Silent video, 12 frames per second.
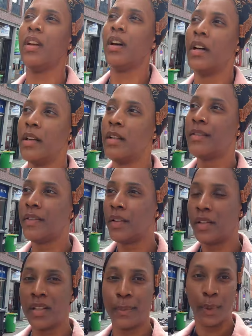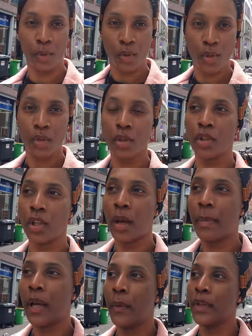the hunt for a spiritual
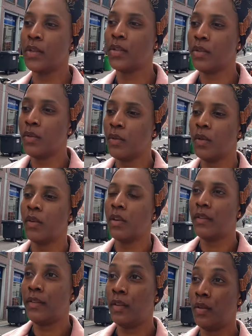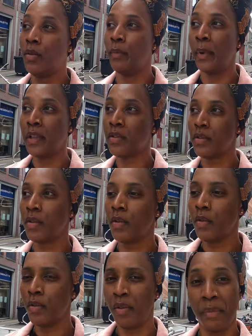shop I went to a few months
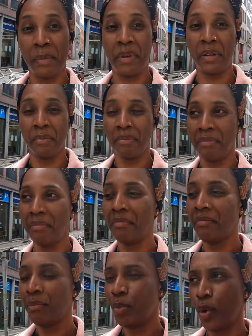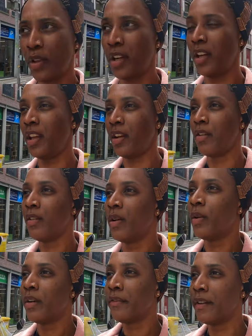ago, or maybe more than a year
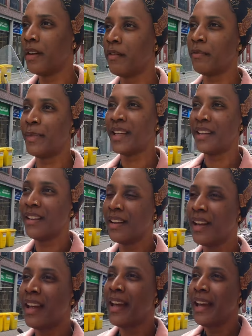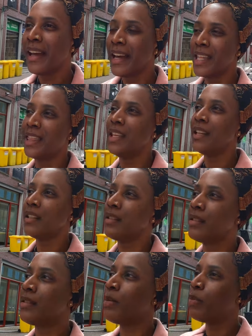ago, a friend of mine. I think it's
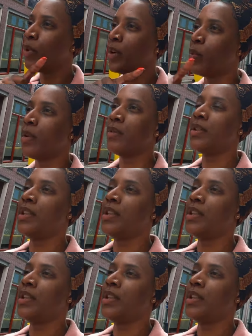somewhere in one of